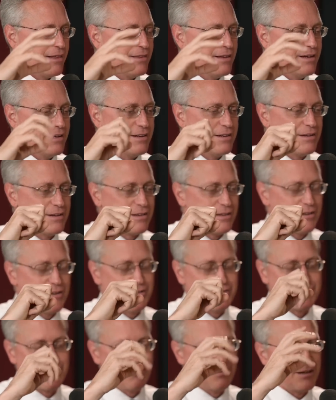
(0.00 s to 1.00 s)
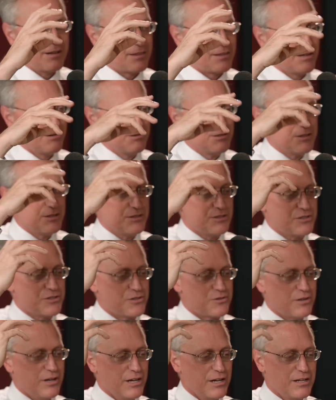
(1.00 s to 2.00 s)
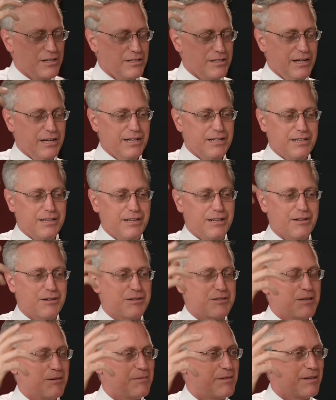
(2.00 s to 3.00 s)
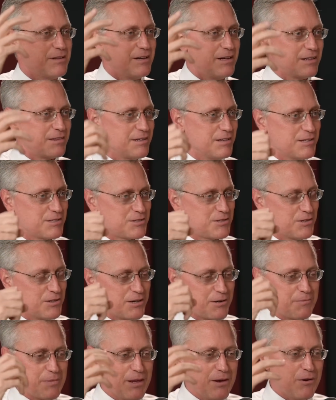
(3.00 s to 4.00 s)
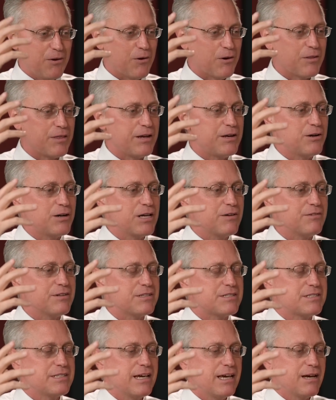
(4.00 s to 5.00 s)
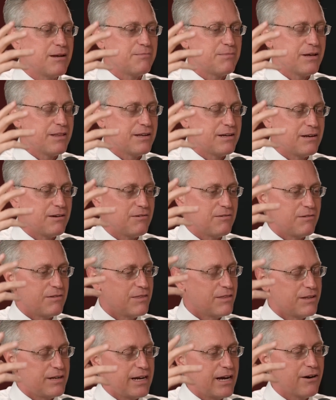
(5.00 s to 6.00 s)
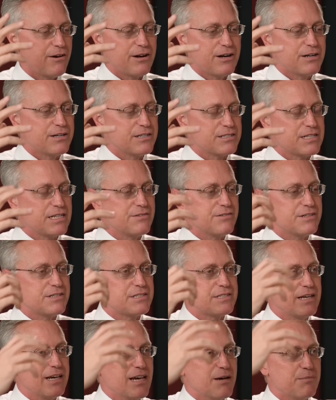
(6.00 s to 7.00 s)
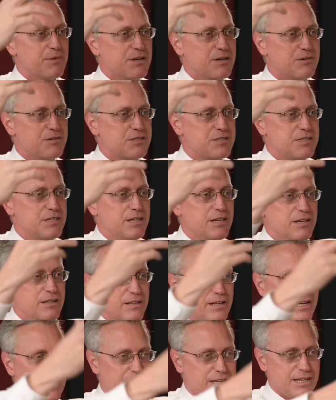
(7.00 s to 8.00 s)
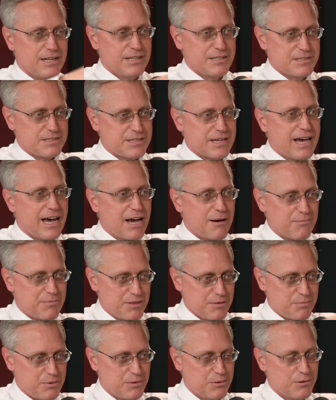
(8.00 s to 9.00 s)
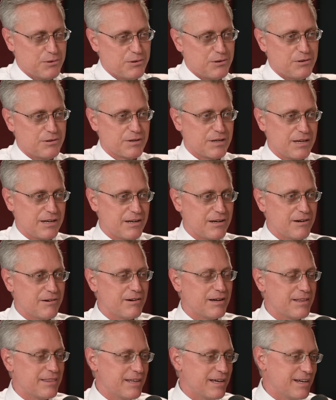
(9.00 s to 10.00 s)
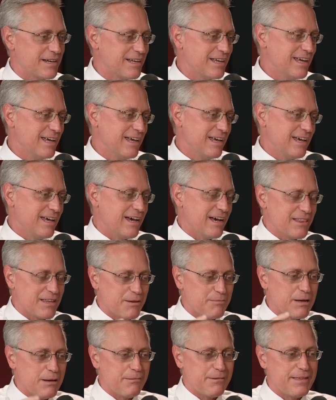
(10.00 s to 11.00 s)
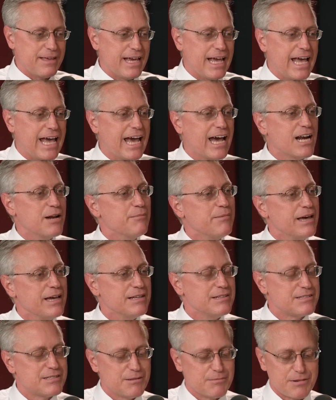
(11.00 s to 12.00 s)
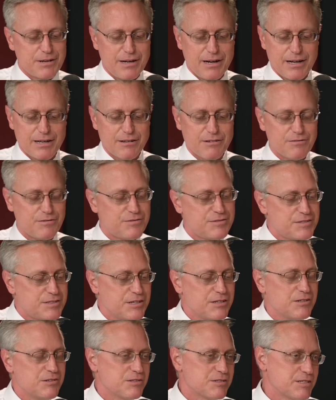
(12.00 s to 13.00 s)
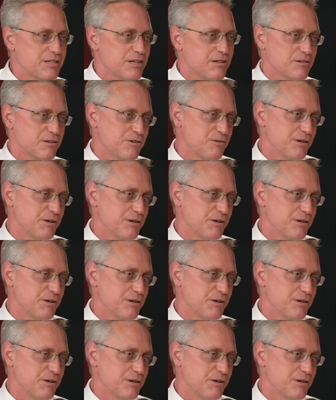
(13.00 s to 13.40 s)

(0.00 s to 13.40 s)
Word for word: then, you know, something like there was a strike of lightning or something like this, or they don't even say it by the narrator doesn't even say it, but you see lightning zap the pool, you know, and then maybe they animate some kind of single-celled